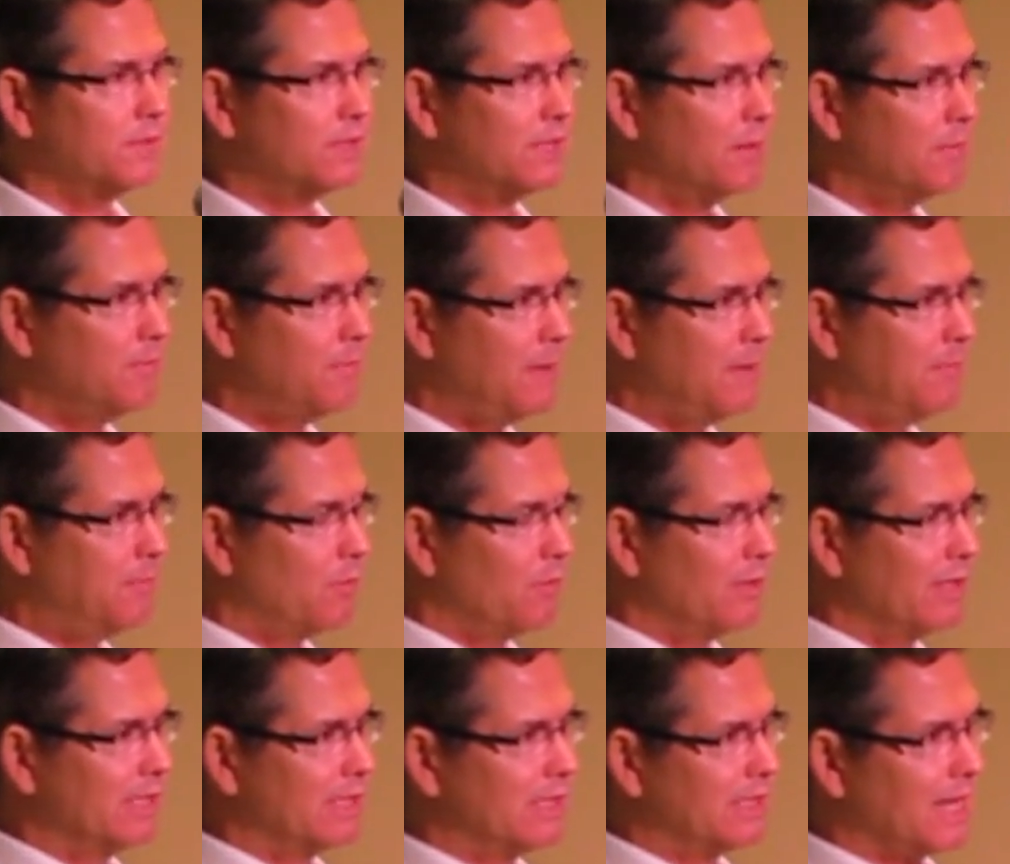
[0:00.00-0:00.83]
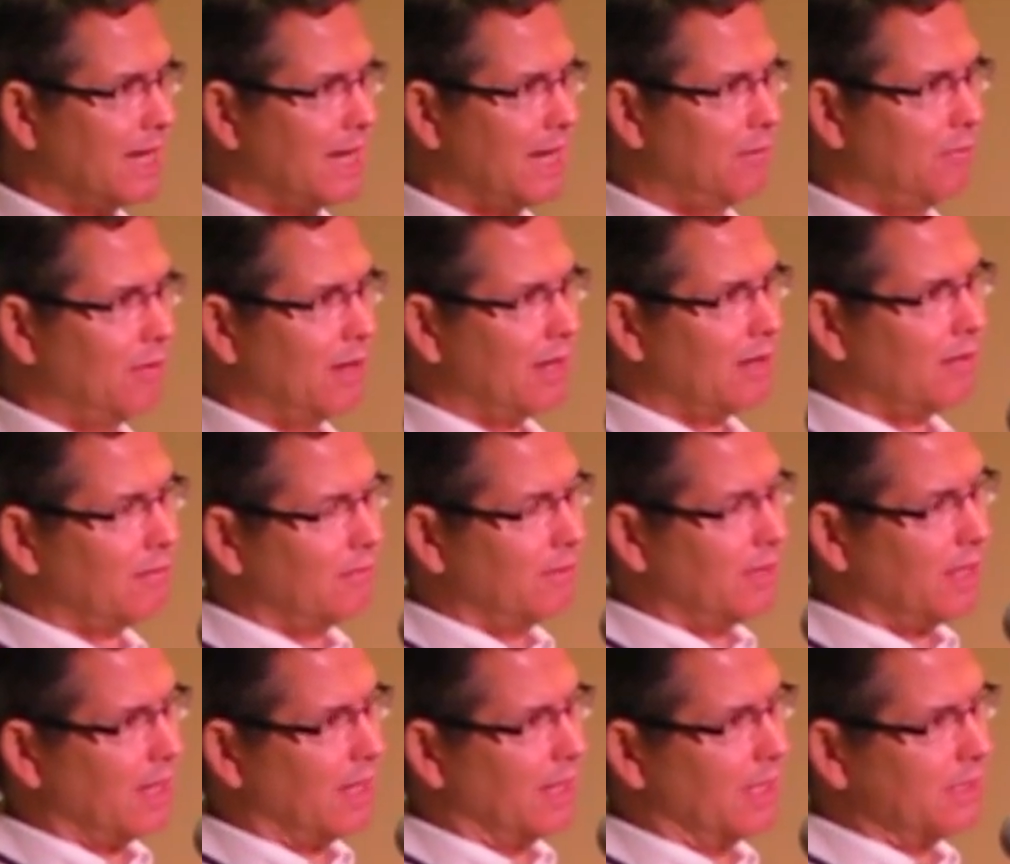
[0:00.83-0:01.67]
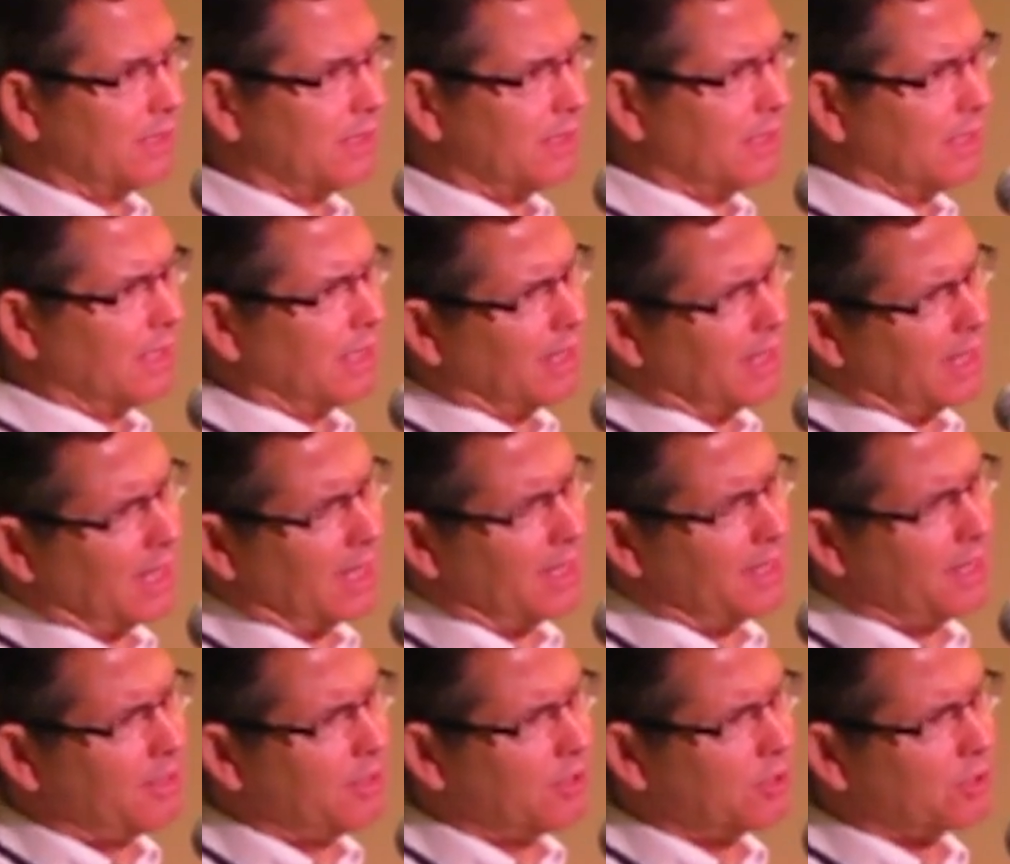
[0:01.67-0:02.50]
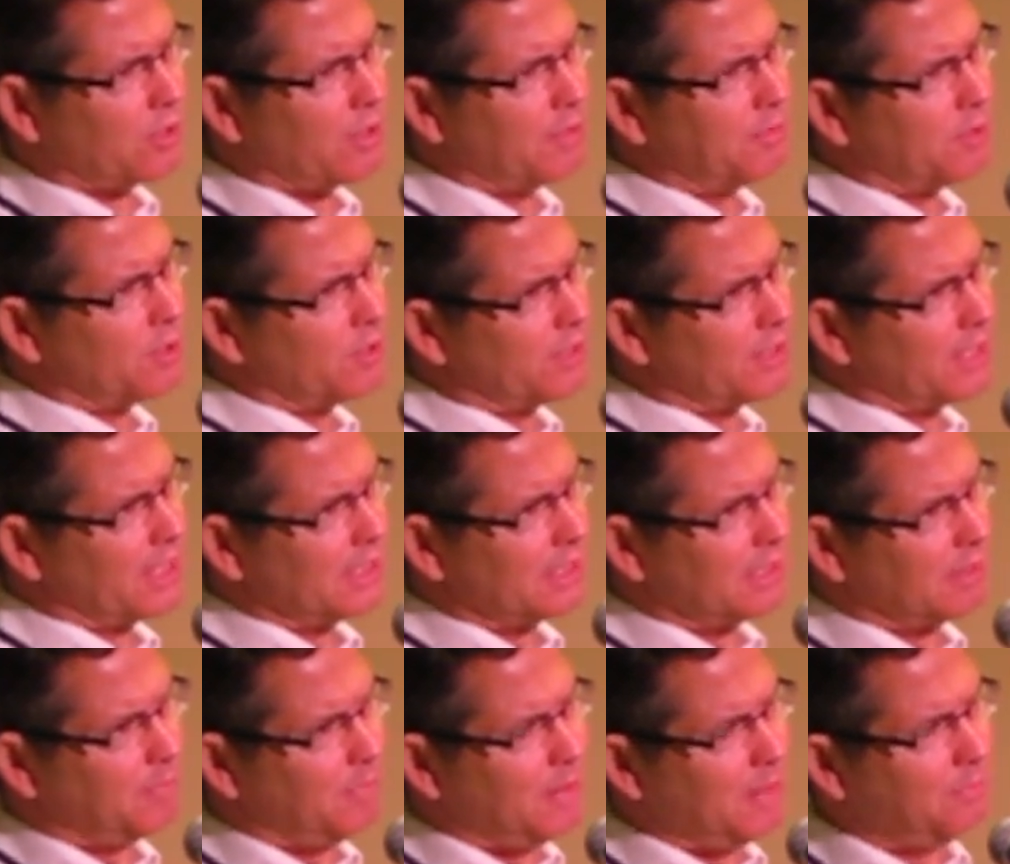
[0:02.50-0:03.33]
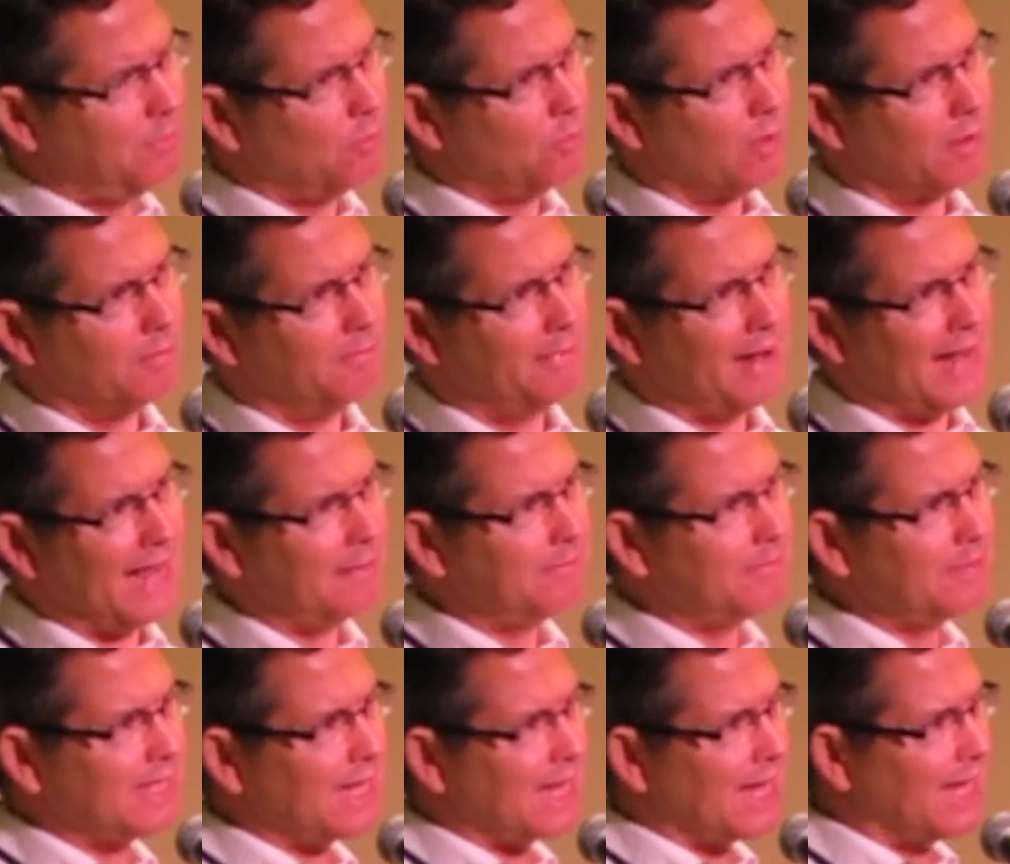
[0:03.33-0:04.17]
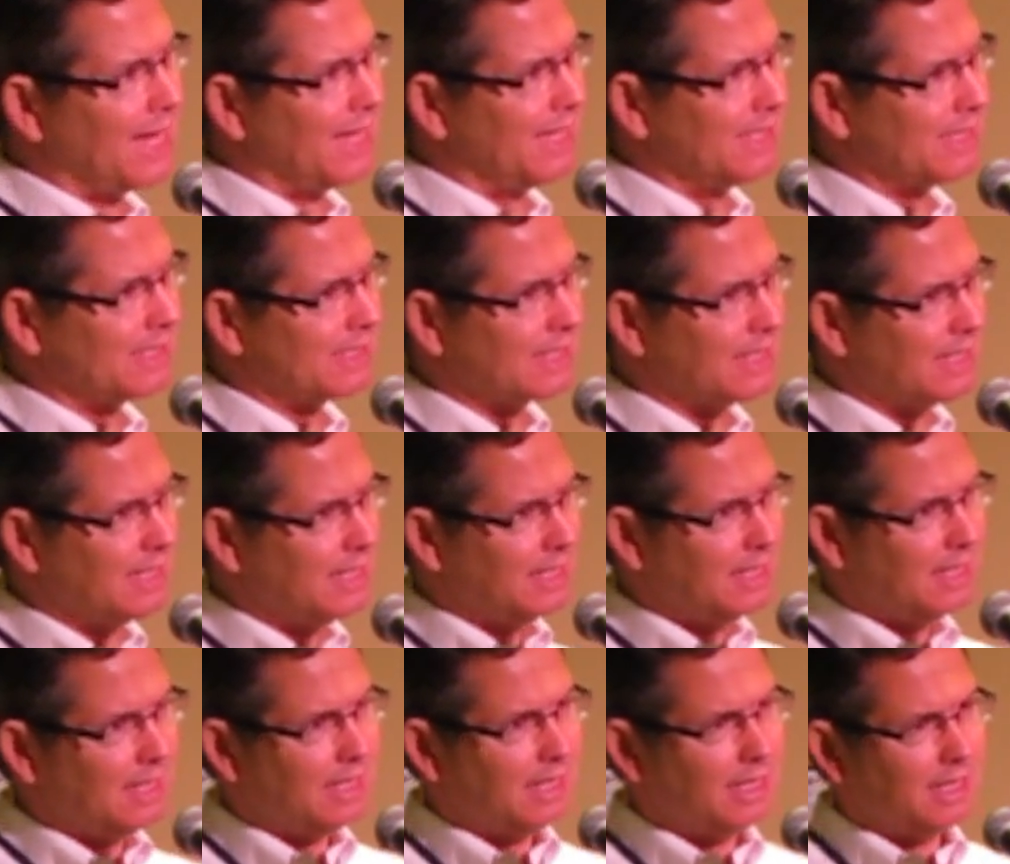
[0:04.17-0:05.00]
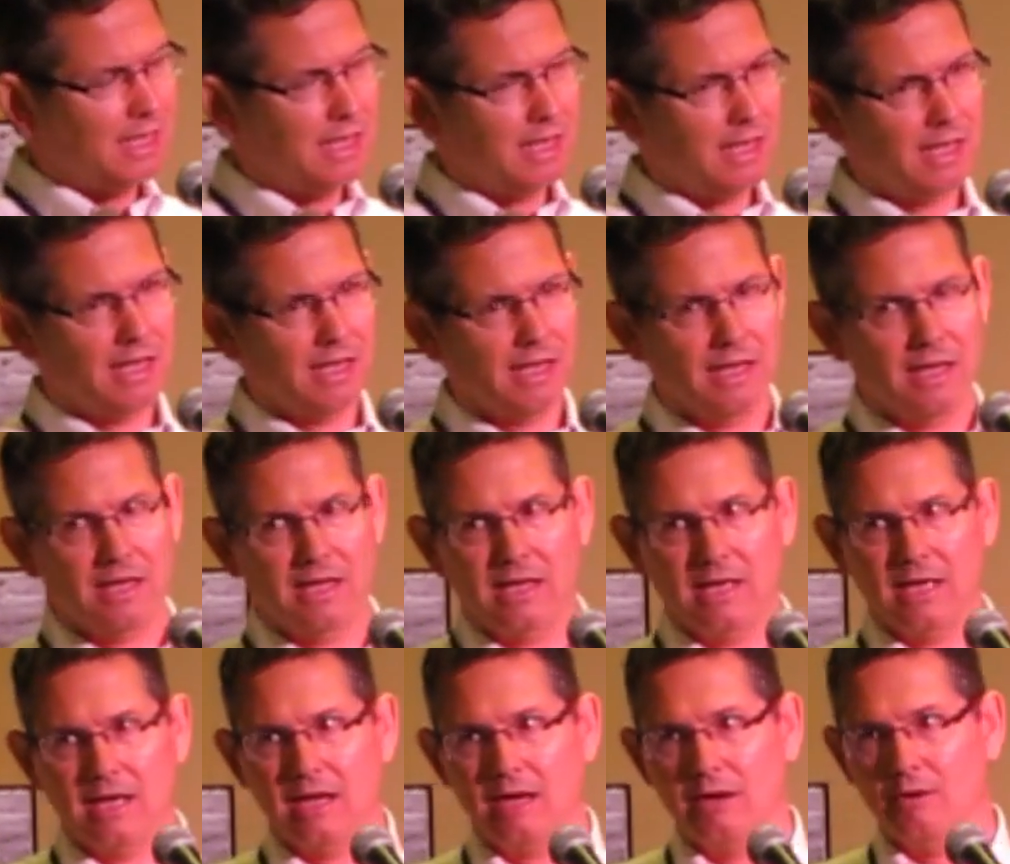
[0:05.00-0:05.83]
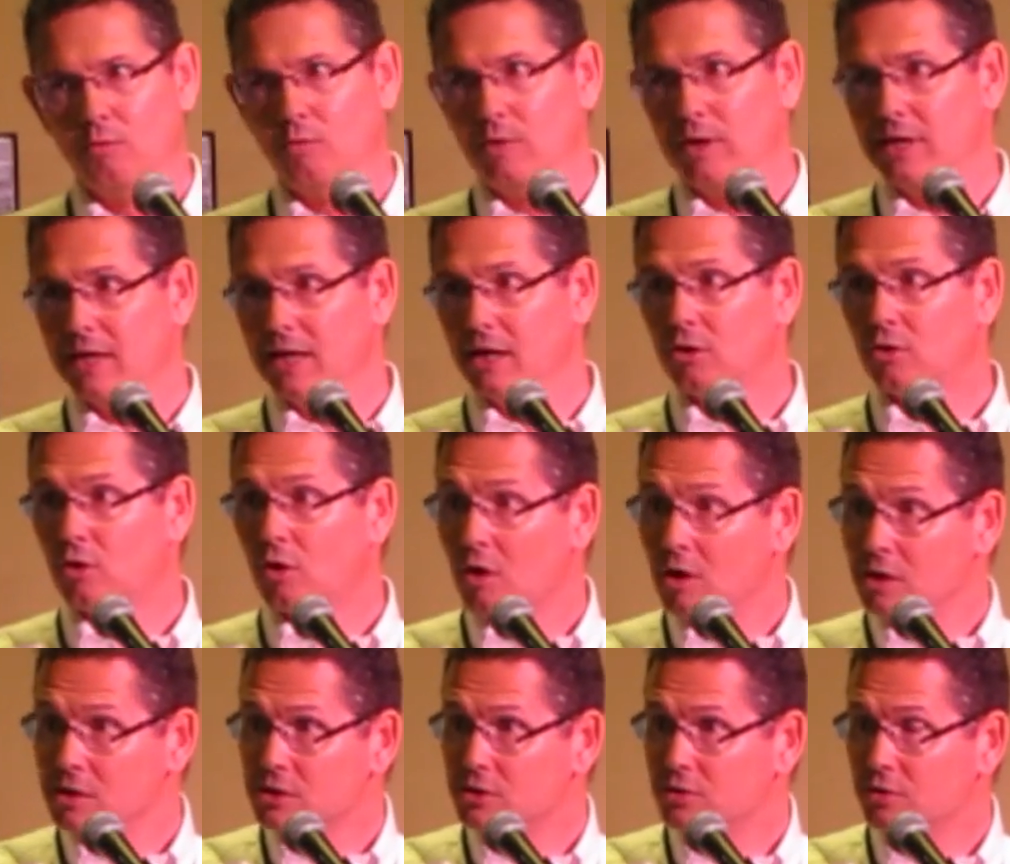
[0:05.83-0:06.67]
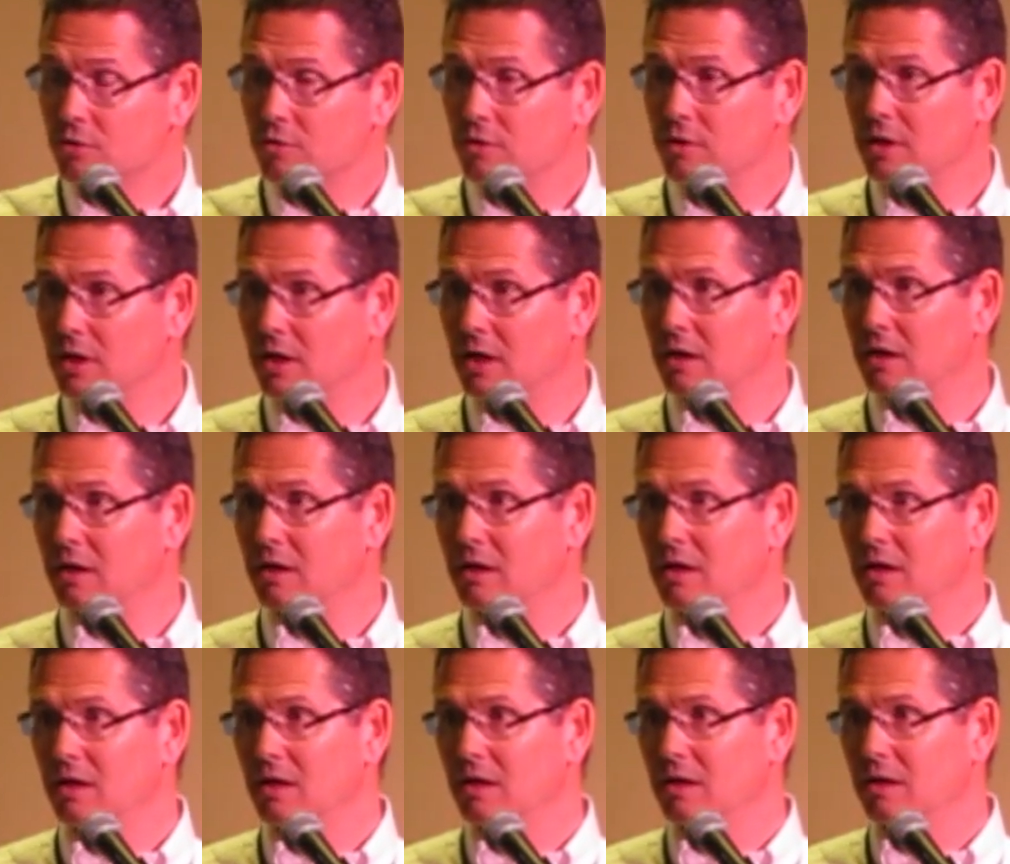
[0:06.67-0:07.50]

Some people would say, well, another scripture says that people were baptized when they crossed through the